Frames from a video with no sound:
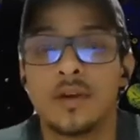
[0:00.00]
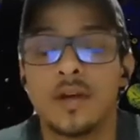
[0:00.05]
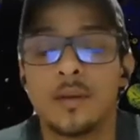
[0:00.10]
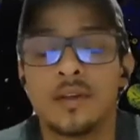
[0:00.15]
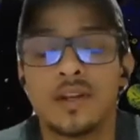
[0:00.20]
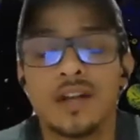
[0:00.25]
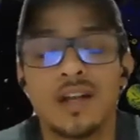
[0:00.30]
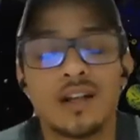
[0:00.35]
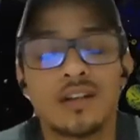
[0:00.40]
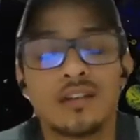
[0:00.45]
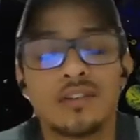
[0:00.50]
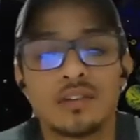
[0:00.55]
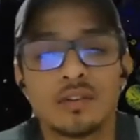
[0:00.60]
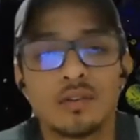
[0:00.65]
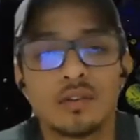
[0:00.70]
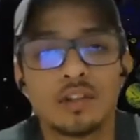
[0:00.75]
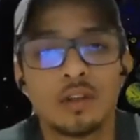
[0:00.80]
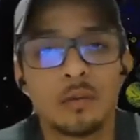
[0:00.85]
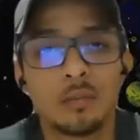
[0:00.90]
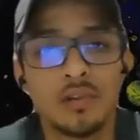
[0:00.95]
I mean, not
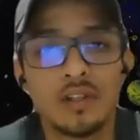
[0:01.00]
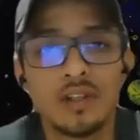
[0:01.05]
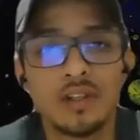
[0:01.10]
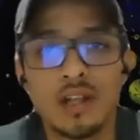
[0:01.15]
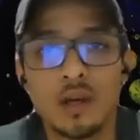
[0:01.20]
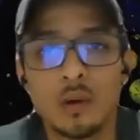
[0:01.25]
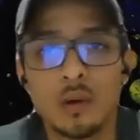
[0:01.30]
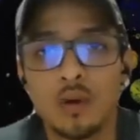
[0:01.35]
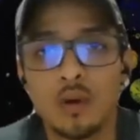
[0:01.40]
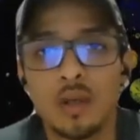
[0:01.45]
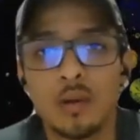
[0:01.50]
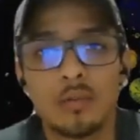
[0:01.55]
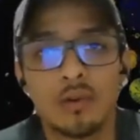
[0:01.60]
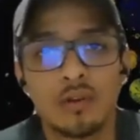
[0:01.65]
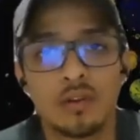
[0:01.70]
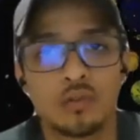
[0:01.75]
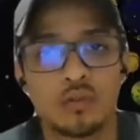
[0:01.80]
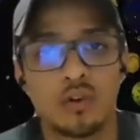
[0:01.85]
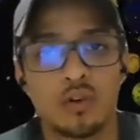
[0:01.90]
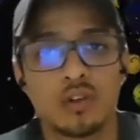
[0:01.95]
necessarily compete in that way, but
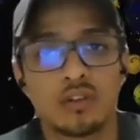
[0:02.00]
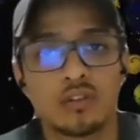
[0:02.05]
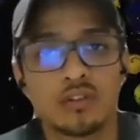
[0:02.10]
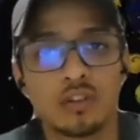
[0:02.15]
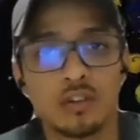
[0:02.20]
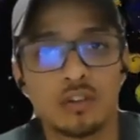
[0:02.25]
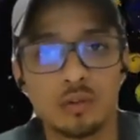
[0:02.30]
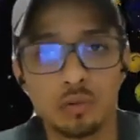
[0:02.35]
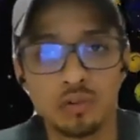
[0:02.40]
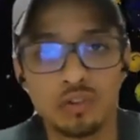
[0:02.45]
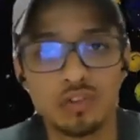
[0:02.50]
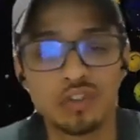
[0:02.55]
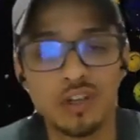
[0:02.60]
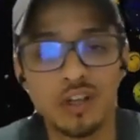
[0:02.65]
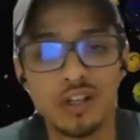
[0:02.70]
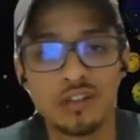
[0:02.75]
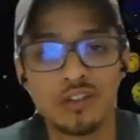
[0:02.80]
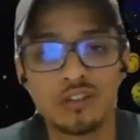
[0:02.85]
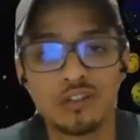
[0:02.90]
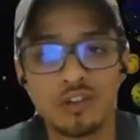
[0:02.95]
as far as solution
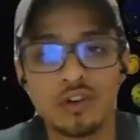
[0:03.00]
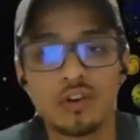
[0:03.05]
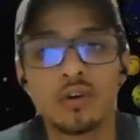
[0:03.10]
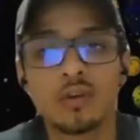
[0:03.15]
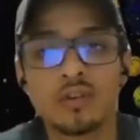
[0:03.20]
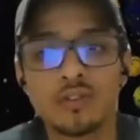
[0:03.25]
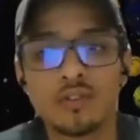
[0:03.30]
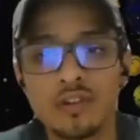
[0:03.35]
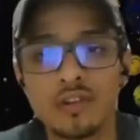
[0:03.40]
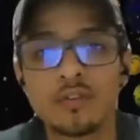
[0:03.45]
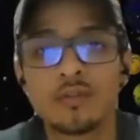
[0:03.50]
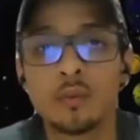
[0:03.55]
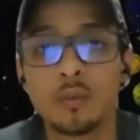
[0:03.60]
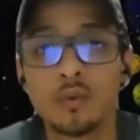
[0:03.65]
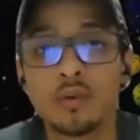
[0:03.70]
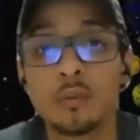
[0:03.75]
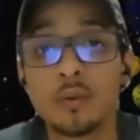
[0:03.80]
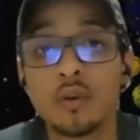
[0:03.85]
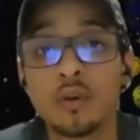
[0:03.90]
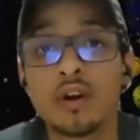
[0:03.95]
challenge go and stuff,
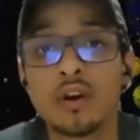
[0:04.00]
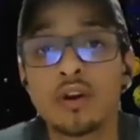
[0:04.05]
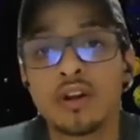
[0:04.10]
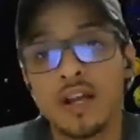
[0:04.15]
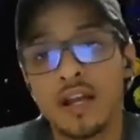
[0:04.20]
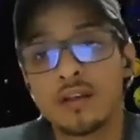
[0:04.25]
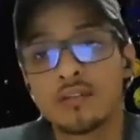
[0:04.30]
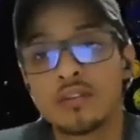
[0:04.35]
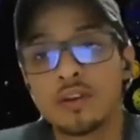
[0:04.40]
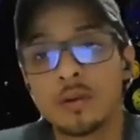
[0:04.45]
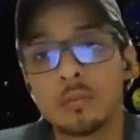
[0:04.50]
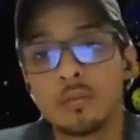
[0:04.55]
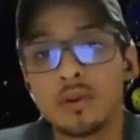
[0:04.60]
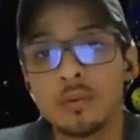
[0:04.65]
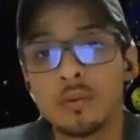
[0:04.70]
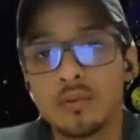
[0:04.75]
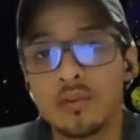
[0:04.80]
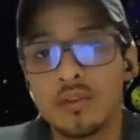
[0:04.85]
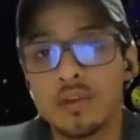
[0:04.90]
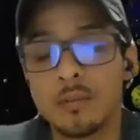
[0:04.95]
we are going to have to compete
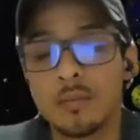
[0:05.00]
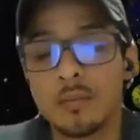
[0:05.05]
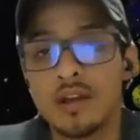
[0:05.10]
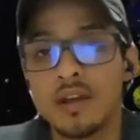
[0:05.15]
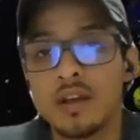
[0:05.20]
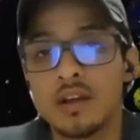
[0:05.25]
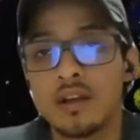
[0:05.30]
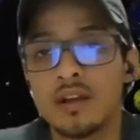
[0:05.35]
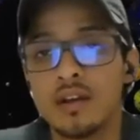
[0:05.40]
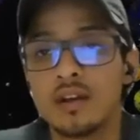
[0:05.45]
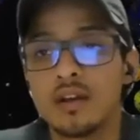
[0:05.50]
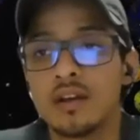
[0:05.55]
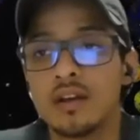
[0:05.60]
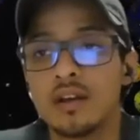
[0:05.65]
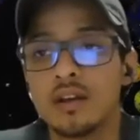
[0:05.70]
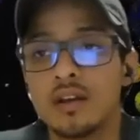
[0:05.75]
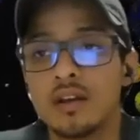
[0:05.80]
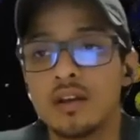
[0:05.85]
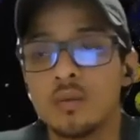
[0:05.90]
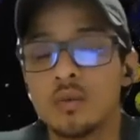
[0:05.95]
with them, and
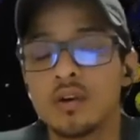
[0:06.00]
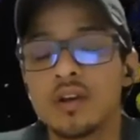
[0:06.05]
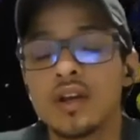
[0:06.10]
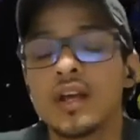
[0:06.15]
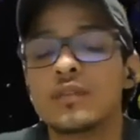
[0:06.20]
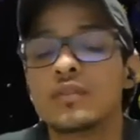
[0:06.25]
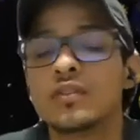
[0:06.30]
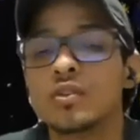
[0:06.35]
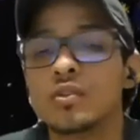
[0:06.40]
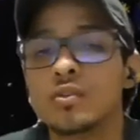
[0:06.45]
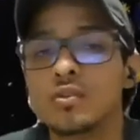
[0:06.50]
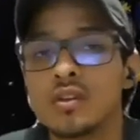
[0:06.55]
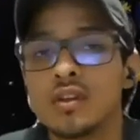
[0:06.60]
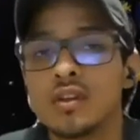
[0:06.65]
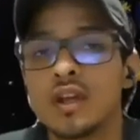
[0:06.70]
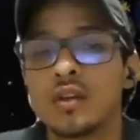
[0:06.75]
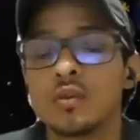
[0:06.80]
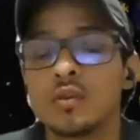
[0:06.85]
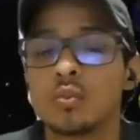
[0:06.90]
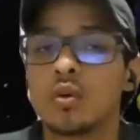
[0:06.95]
we're going to have to
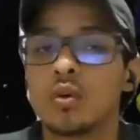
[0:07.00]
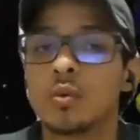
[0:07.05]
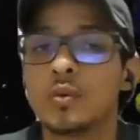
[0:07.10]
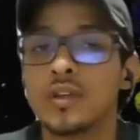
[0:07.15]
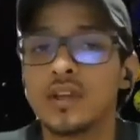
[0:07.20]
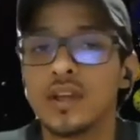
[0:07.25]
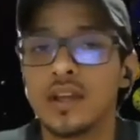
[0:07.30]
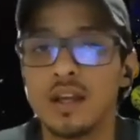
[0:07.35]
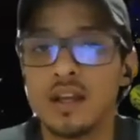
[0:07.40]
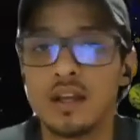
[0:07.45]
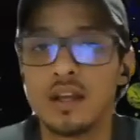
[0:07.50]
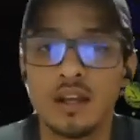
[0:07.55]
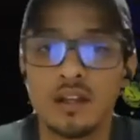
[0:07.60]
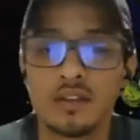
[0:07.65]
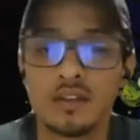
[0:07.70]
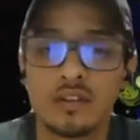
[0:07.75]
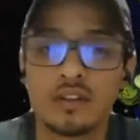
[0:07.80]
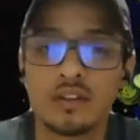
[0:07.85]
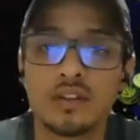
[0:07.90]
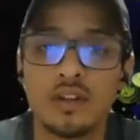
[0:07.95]
utilize what we can
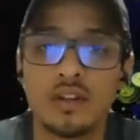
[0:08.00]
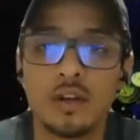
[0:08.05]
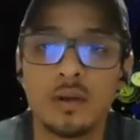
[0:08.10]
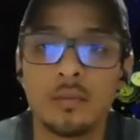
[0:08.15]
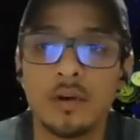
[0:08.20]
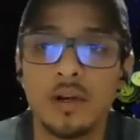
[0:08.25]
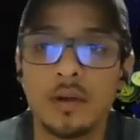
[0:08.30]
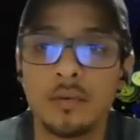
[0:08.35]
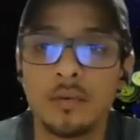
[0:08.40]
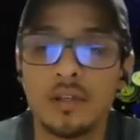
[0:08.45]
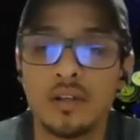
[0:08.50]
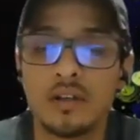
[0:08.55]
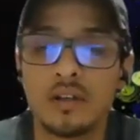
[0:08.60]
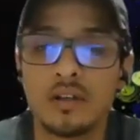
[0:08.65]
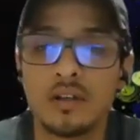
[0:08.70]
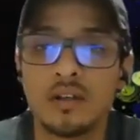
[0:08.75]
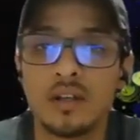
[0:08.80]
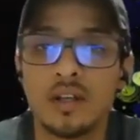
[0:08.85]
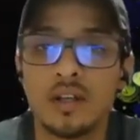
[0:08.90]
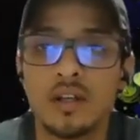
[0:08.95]
as a club. I mean,
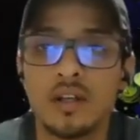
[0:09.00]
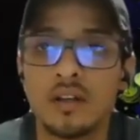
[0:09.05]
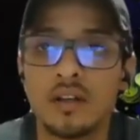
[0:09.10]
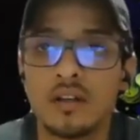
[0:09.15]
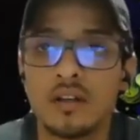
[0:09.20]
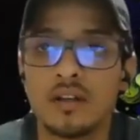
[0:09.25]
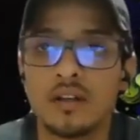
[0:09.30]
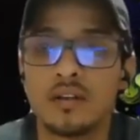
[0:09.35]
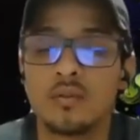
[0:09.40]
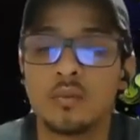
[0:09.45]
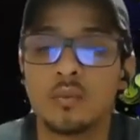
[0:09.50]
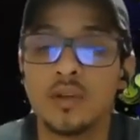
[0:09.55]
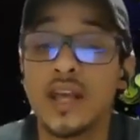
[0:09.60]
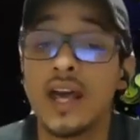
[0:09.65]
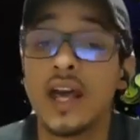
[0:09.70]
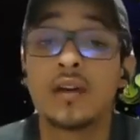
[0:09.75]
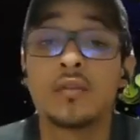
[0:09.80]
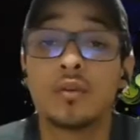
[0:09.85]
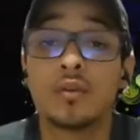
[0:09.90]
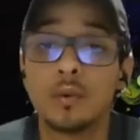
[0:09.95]
and we
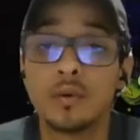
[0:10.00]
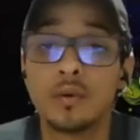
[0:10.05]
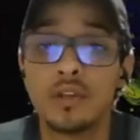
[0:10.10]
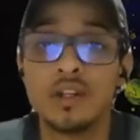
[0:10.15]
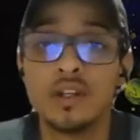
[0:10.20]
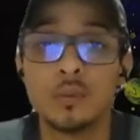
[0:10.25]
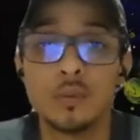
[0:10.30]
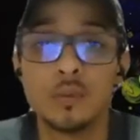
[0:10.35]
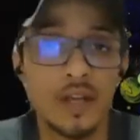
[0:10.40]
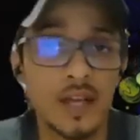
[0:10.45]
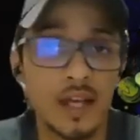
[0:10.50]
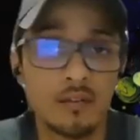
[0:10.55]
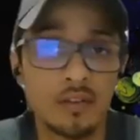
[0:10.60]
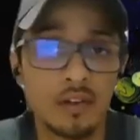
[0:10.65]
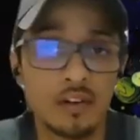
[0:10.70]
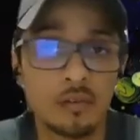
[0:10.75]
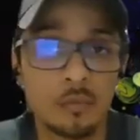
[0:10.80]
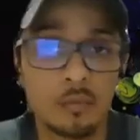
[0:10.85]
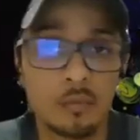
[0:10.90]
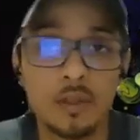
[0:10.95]
have what we need. We have
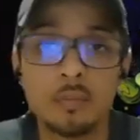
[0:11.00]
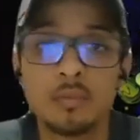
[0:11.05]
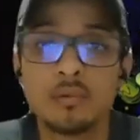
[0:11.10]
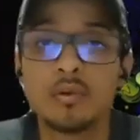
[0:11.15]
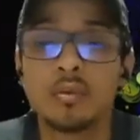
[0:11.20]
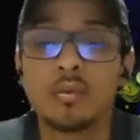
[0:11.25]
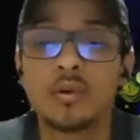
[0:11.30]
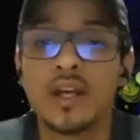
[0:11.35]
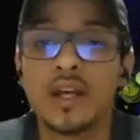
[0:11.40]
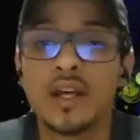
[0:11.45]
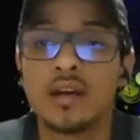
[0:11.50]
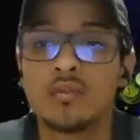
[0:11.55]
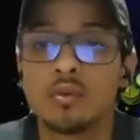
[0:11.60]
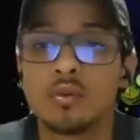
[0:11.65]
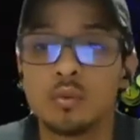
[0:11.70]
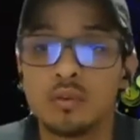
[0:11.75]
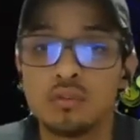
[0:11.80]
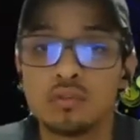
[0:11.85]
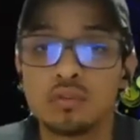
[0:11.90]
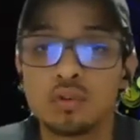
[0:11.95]
enough people. We have the
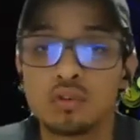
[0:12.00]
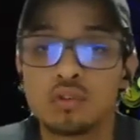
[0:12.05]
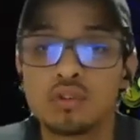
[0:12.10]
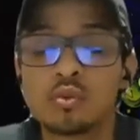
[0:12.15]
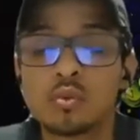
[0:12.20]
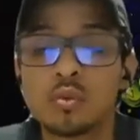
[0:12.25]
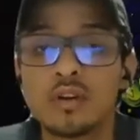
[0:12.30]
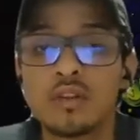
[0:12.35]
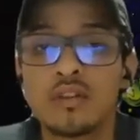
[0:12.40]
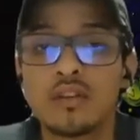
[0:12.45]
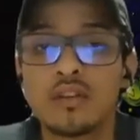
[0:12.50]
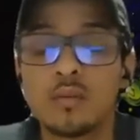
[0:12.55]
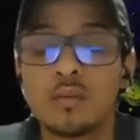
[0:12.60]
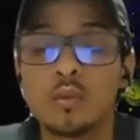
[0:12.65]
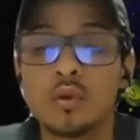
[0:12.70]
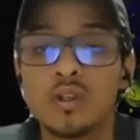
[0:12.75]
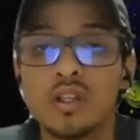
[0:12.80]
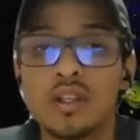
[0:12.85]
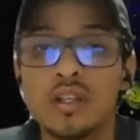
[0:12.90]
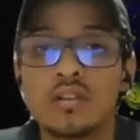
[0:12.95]
resources we
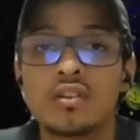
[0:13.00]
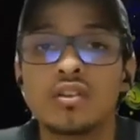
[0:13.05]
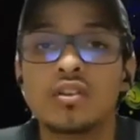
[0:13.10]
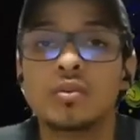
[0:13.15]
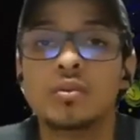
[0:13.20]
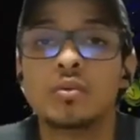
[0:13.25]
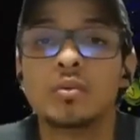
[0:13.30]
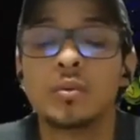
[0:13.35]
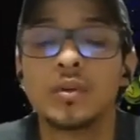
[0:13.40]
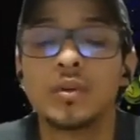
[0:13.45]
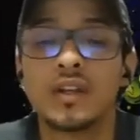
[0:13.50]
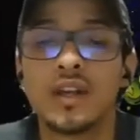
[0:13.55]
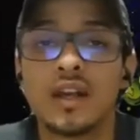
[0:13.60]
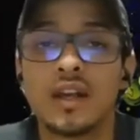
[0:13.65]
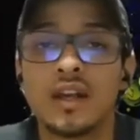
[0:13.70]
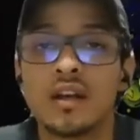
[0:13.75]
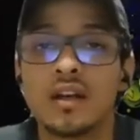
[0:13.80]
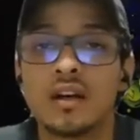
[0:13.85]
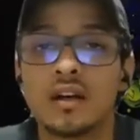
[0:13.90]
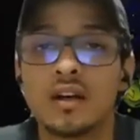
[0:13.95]
need to do what we can.